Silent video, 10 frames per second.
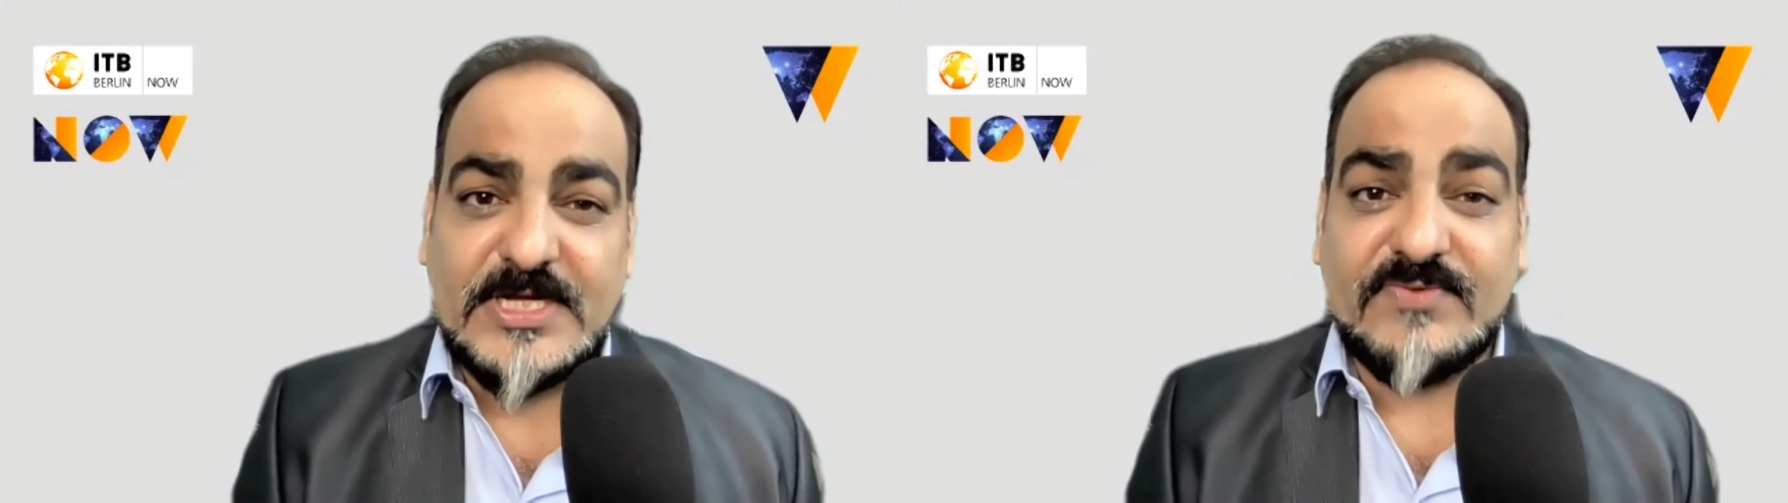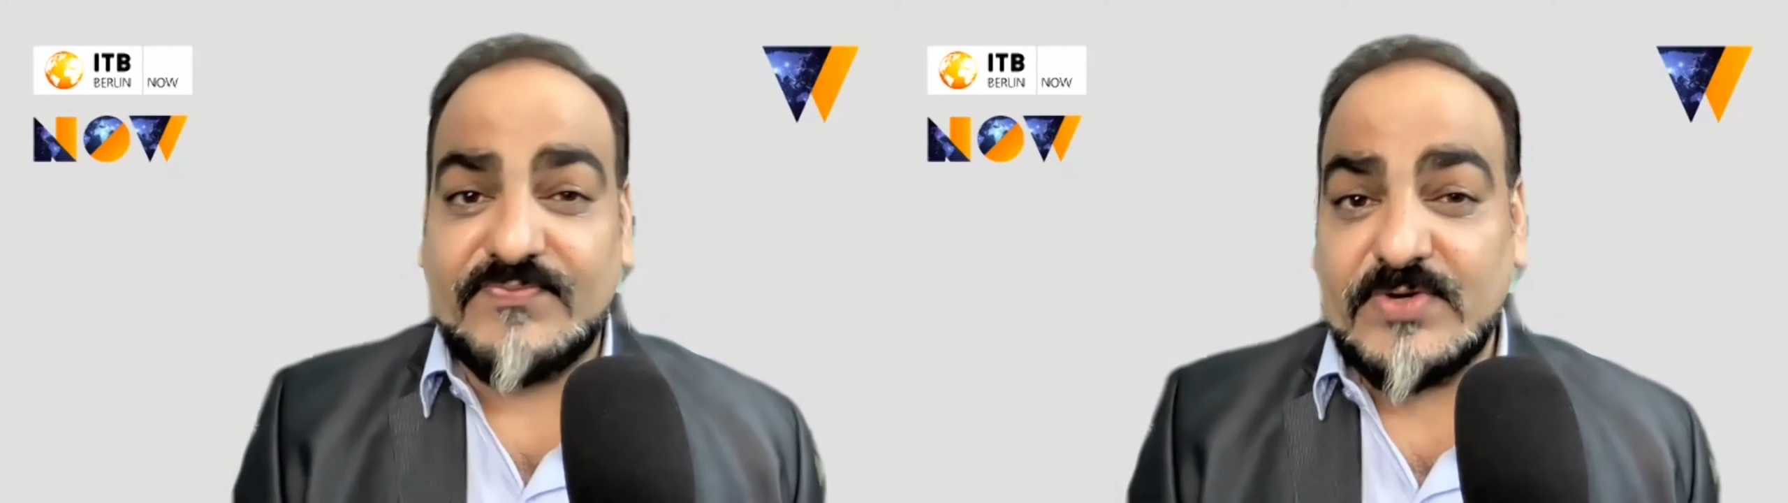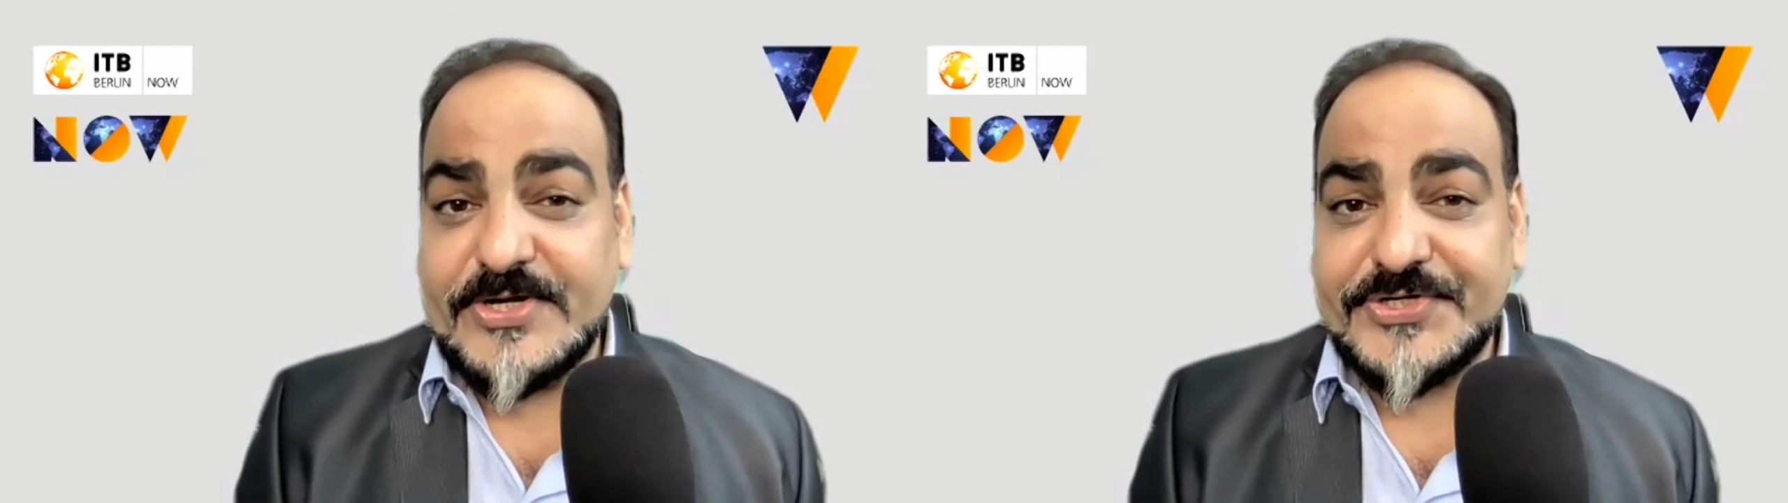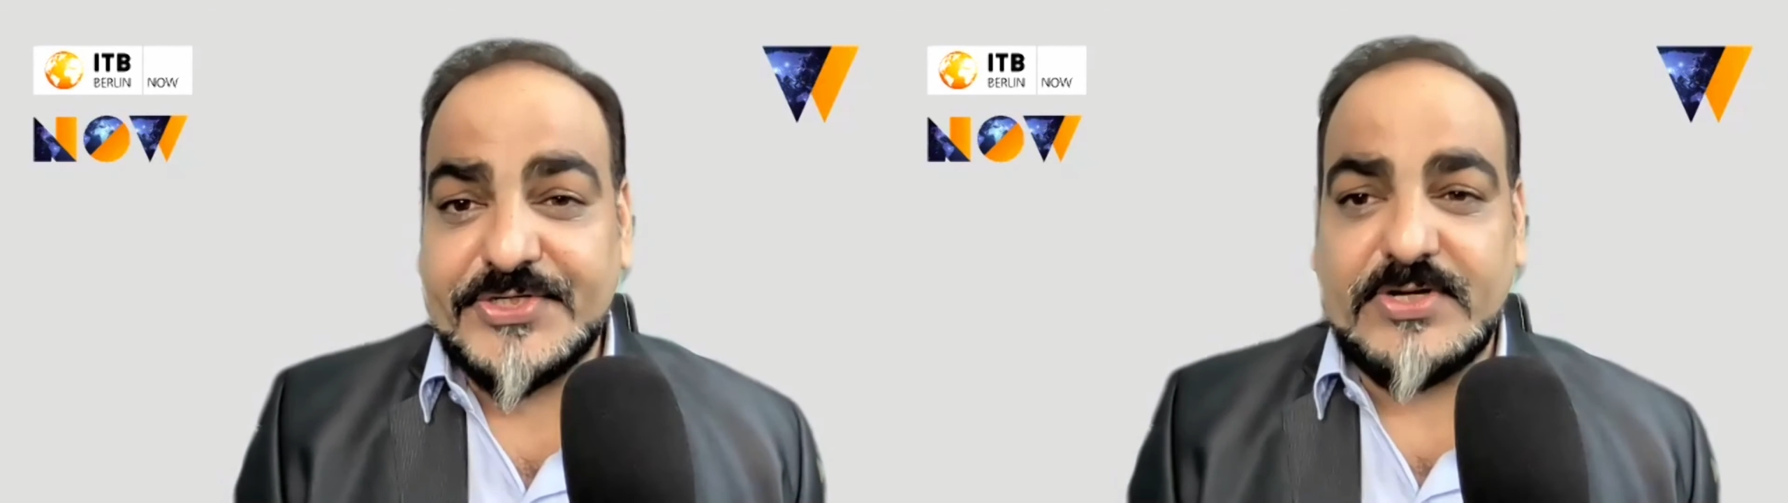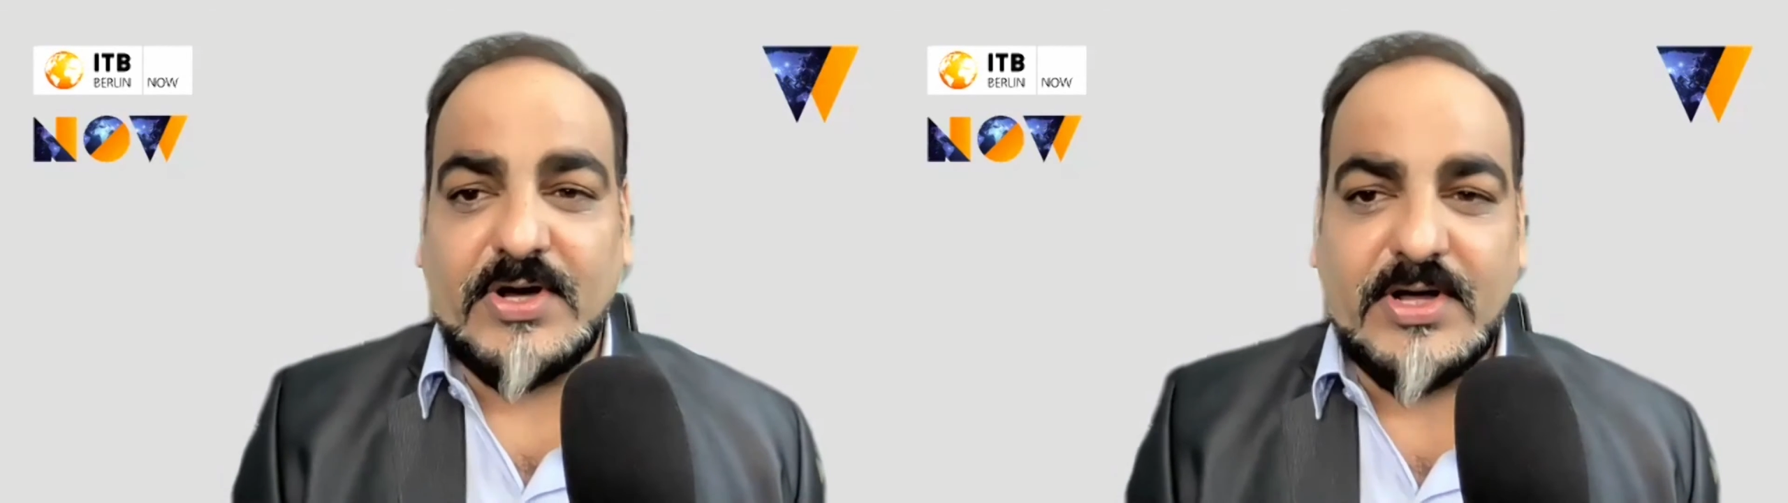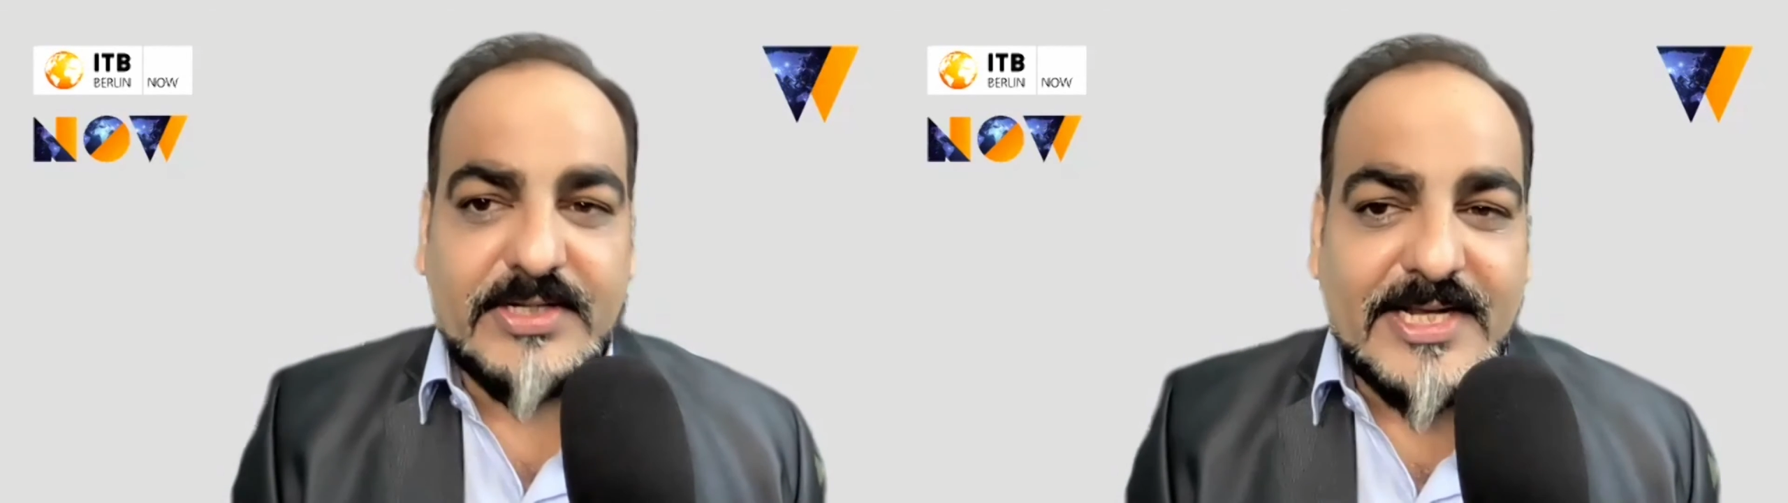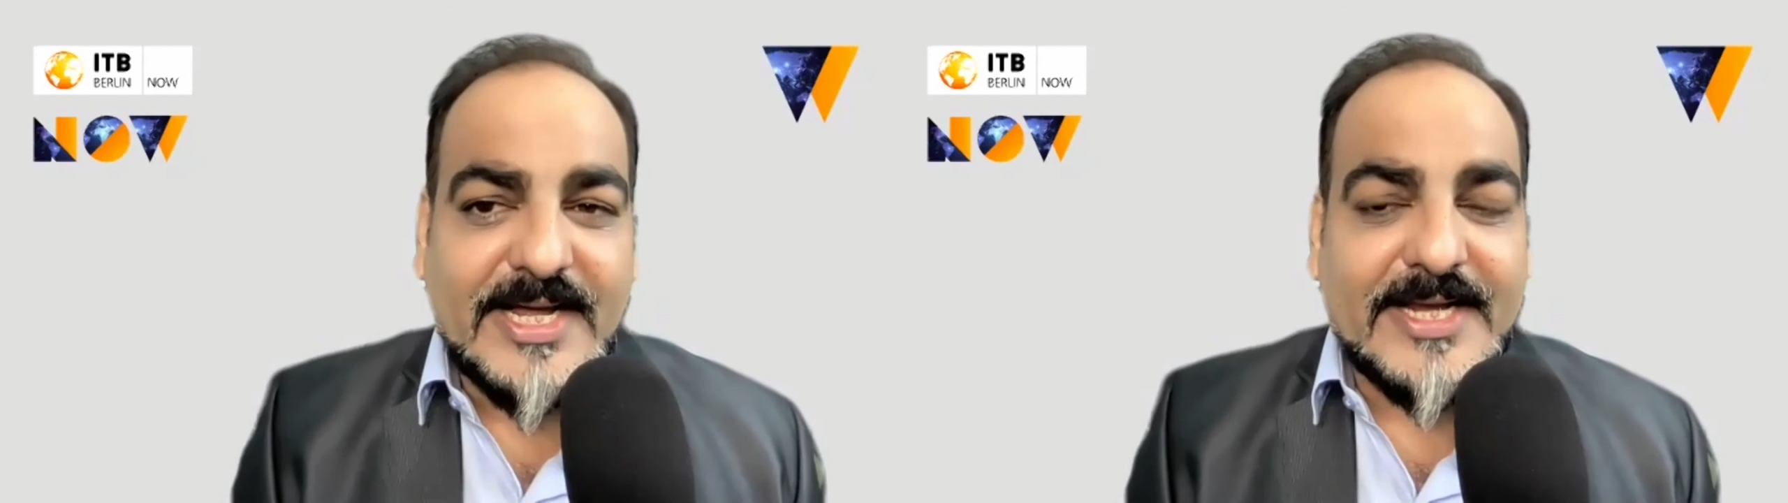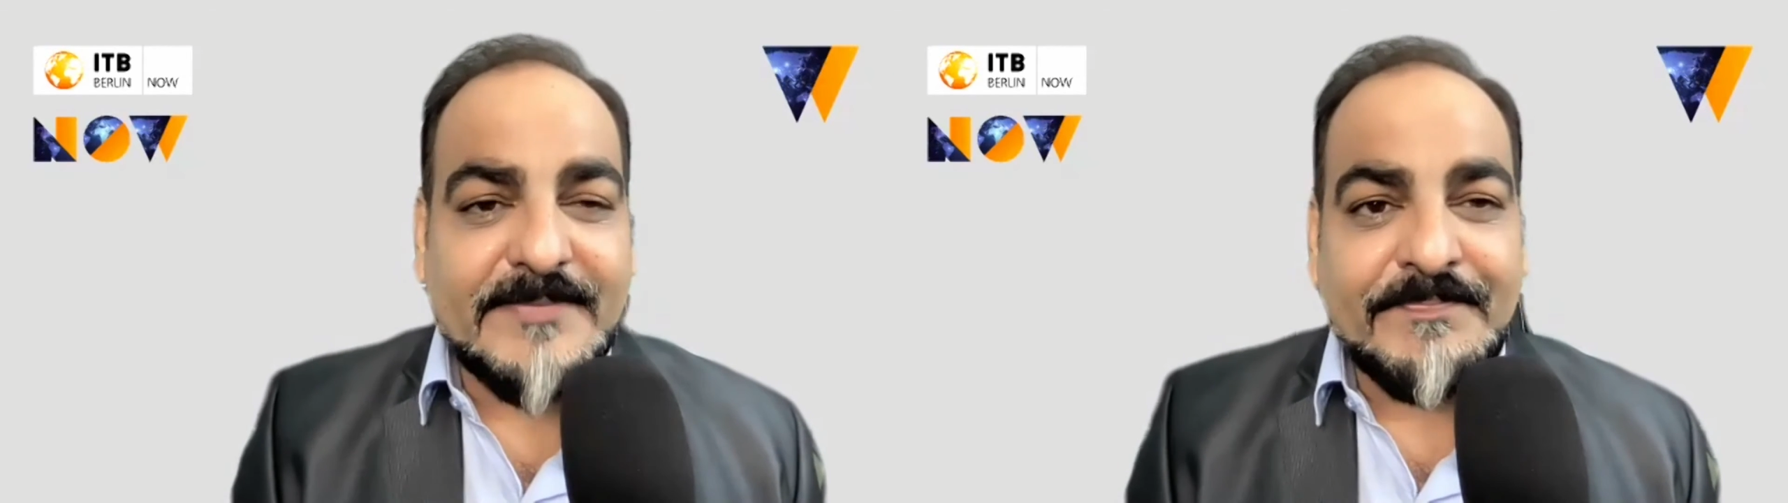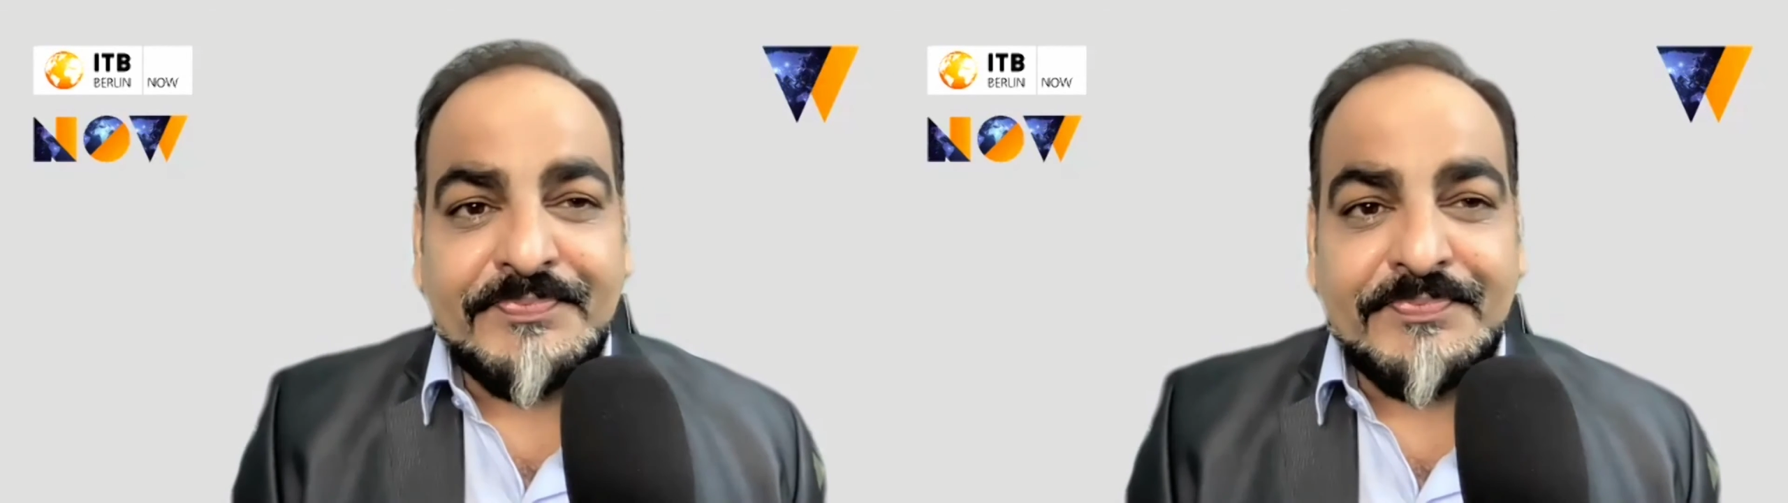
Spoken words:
information online.